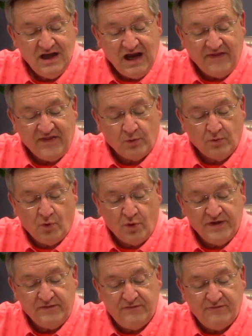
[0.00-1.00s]
And there were more
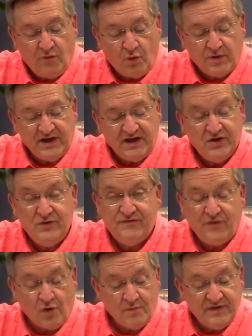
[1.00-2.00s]
than 40 who
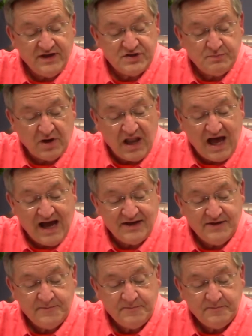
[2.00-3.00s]
formed this plot.
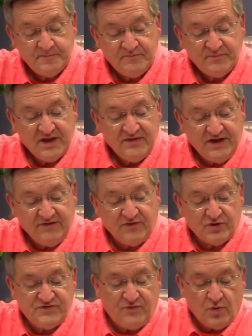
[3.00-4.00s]
Then in
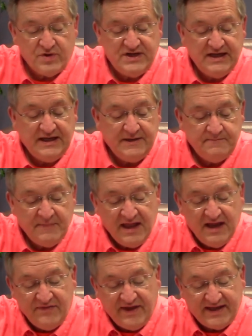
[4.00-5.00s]
verse 14,
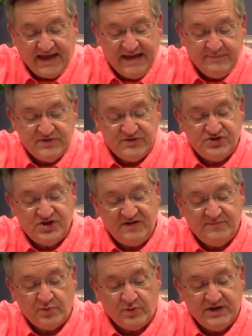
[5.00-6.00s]
they came to the
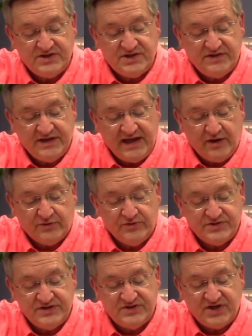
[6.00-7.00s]
chief priest and the
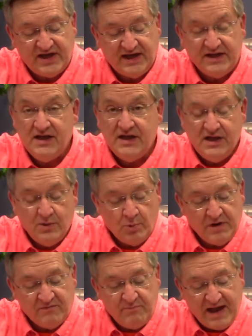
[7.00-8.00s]
elders and said,
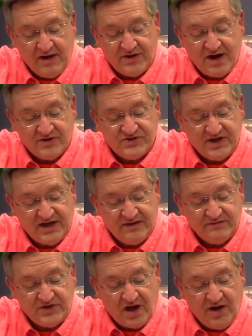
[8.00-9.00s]
We have bound
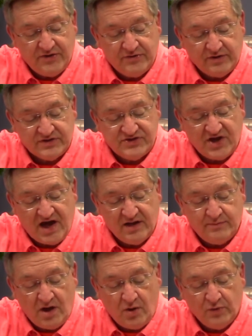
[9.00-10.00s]
ourselves under a
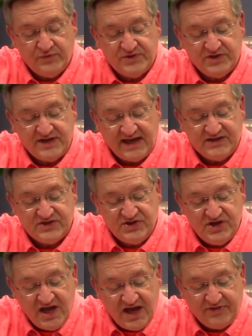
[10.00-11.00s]
solemn oath to taste
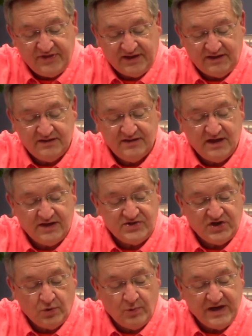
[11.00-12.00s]
nothing
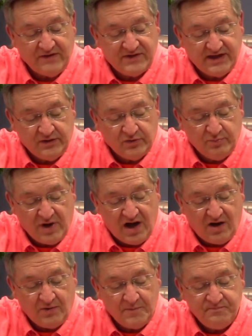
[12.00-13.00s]
until we have killed
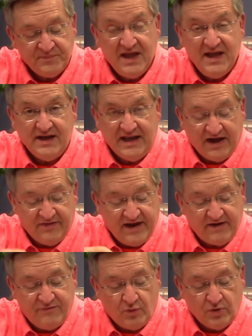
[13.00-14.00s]
Paul. Now,
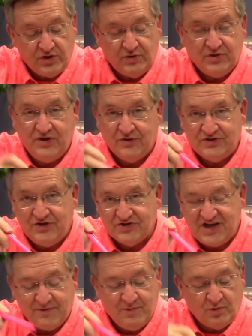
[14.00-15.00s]
therefore, you here, here's
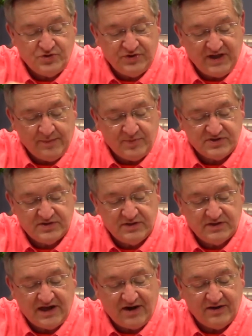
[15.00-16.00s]
how we want you to help us
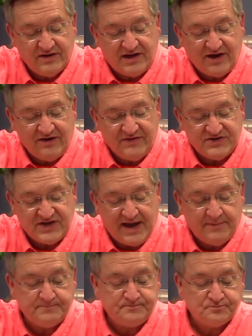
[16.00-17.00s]
carry, carry this out.